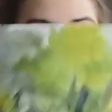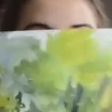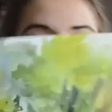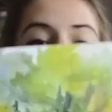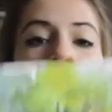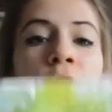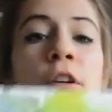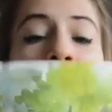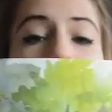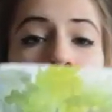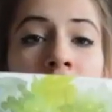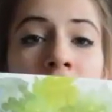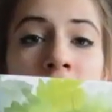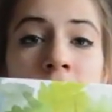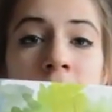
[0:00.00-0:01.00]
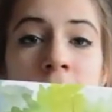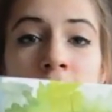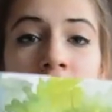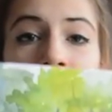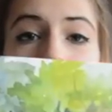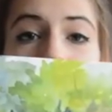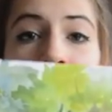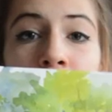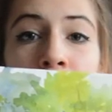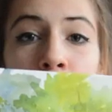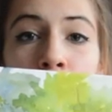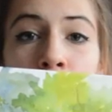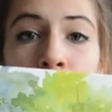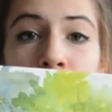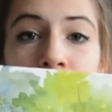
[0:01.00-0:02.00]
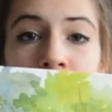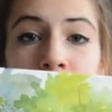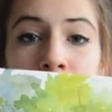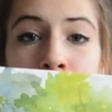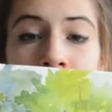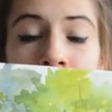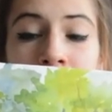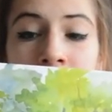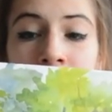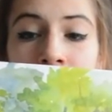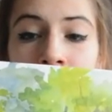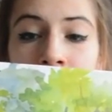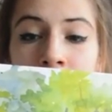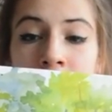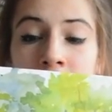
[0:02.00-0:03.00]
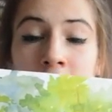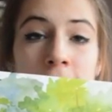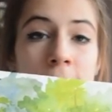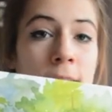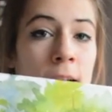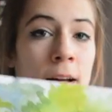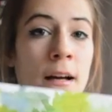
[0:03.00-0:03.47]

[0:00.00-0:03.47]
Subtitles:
And this one was a painting I did